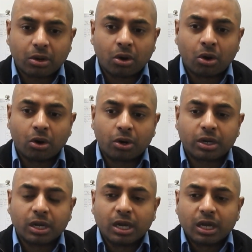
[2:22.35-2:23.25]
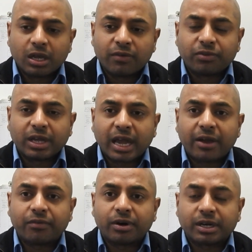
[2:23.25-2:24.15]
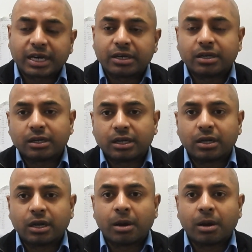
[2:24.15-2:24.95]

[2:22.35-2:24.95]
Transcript: Or if they have read uh,